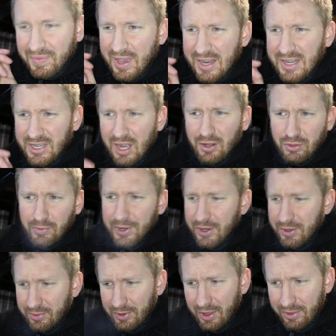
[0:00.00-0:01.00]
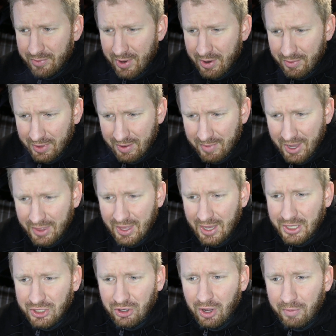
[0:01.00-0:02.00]
Until 2023, where they make
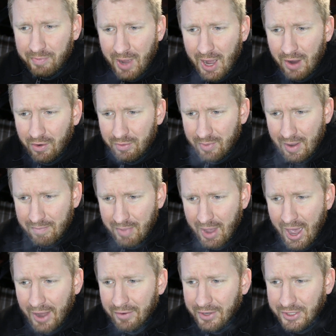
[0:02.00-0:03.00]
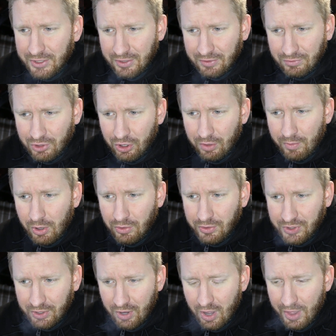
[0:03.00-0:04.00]
that shit all powered by batteries and
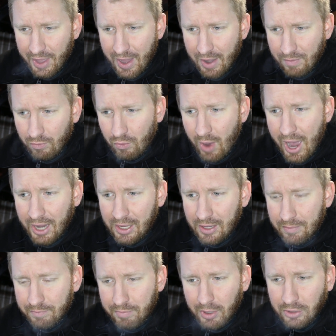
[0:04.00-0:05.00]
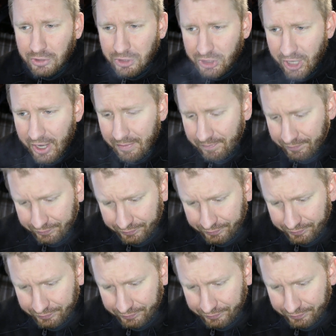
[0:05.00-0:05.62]
turbos and all that wacky bullshit.